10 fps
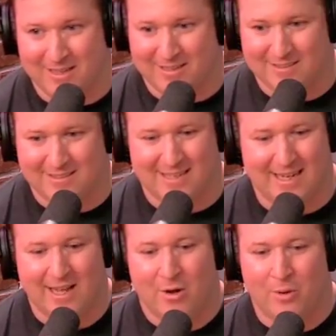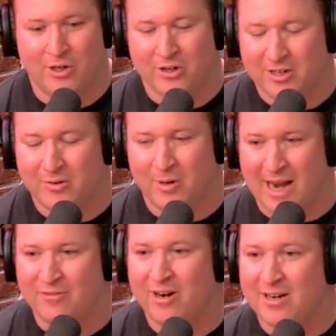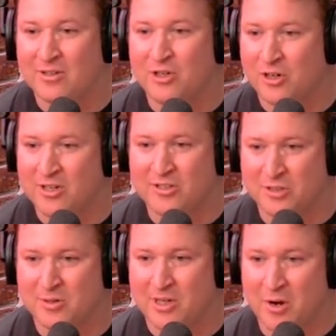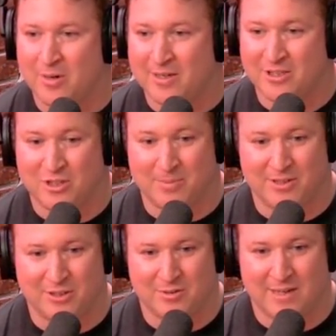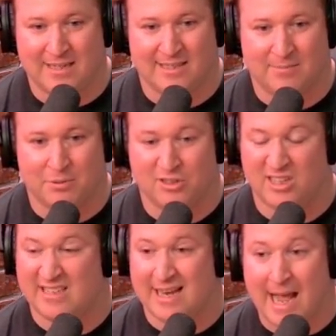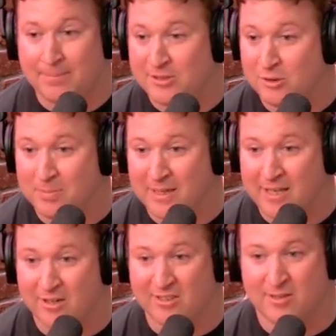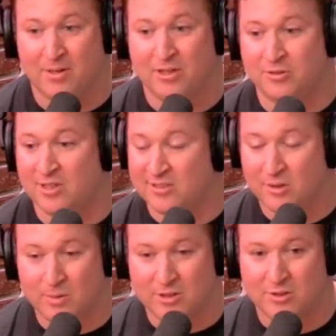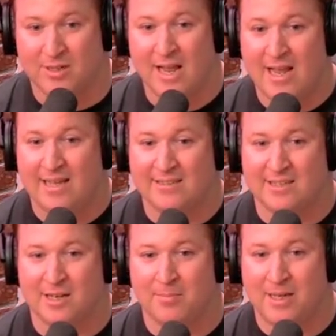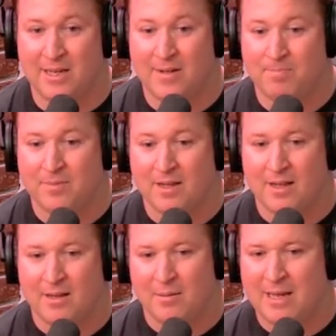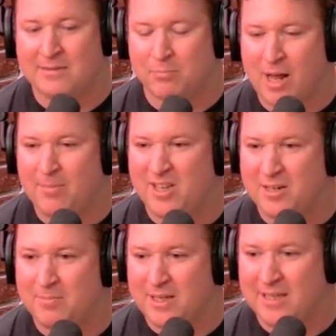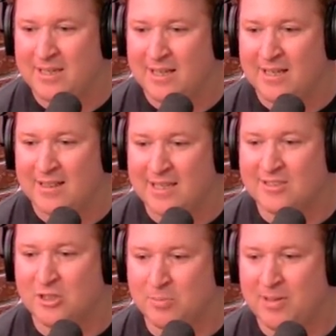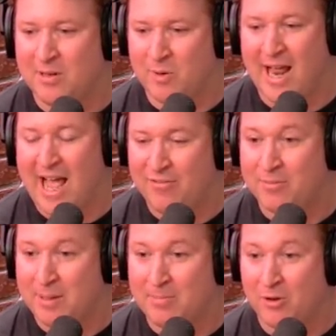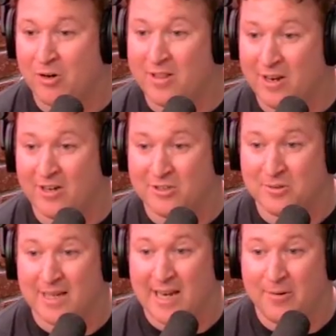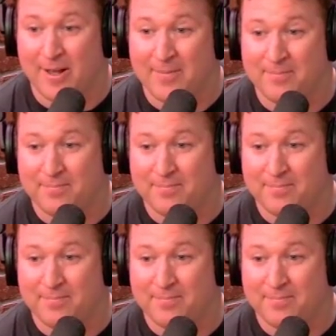They think it's like whatever you're gonna do and go in the gym and do as a person, as an absolute beginner, as somebody who doesn't know what they're doing, it's probably gonna be less stupid than what half the people already there are doing anyway.